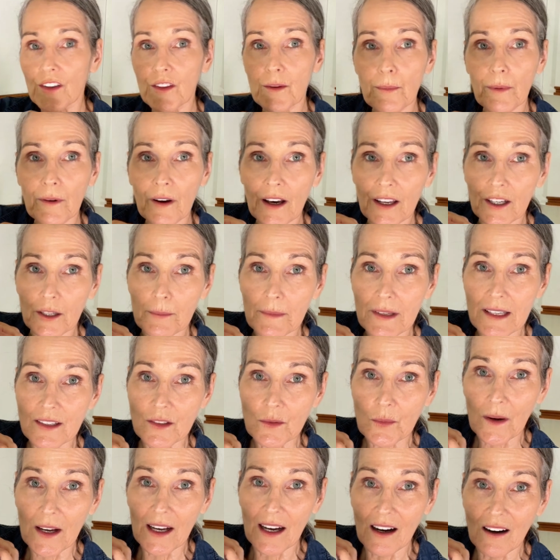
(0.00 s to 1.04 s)
on the bottom as
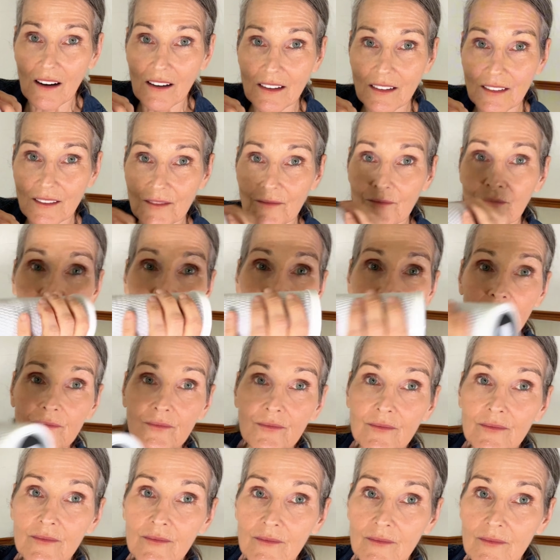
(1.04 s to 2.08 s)
well.
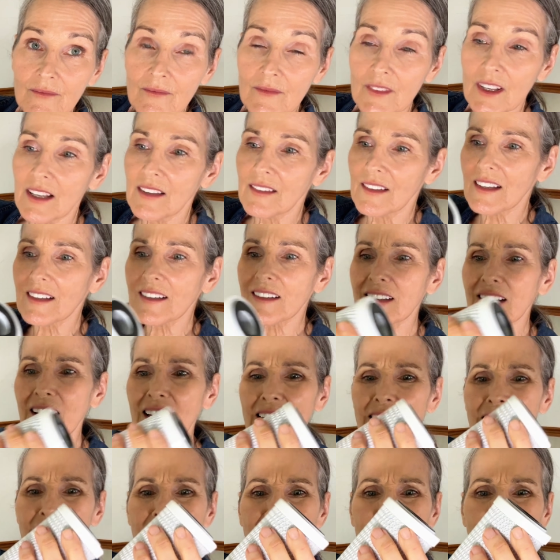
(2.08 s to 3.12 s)
This is
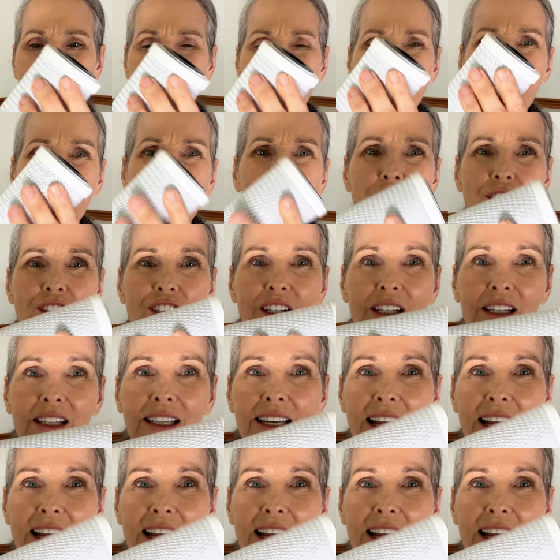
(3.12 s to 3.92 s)
kind of like a squishy